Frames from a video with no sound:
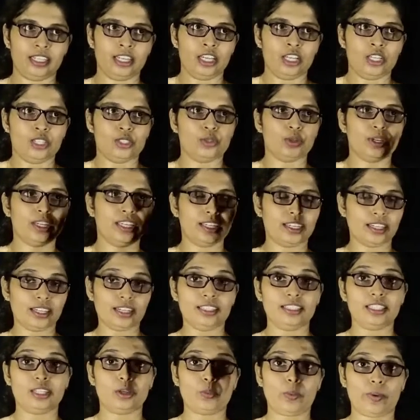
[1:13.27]
So here
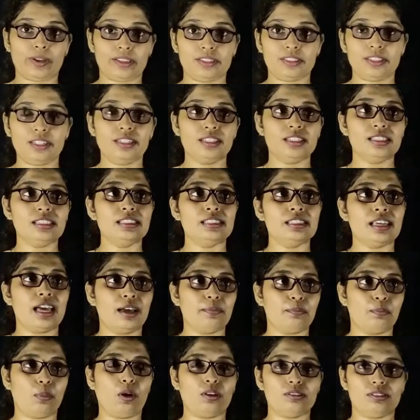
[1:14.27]
the question is a
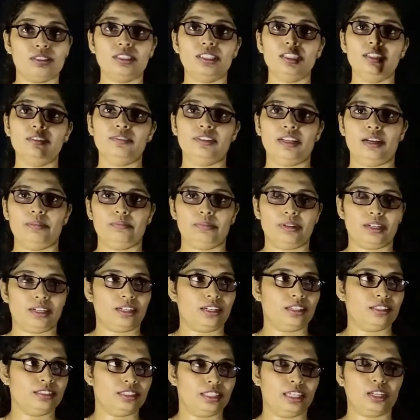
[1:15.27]
positive number.
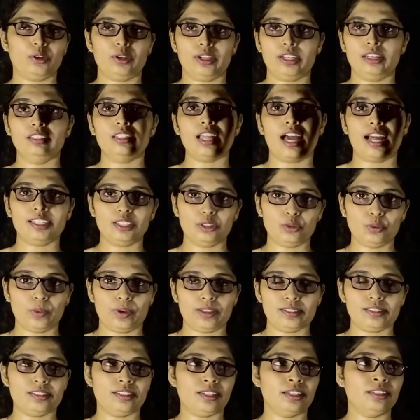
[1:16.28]
In that
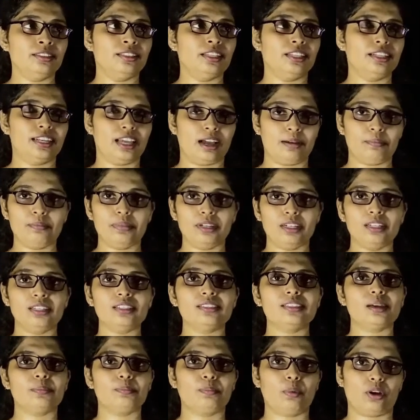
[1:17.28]
question, the number
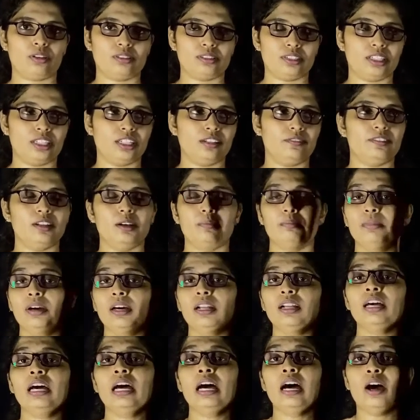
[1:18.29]
is a positive
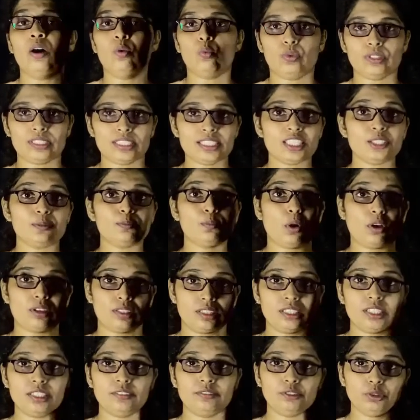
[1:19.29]
number, which is
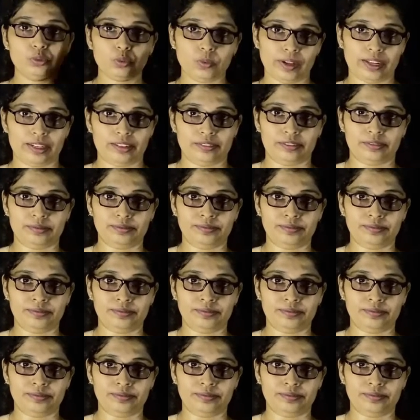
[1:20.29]
positive 12.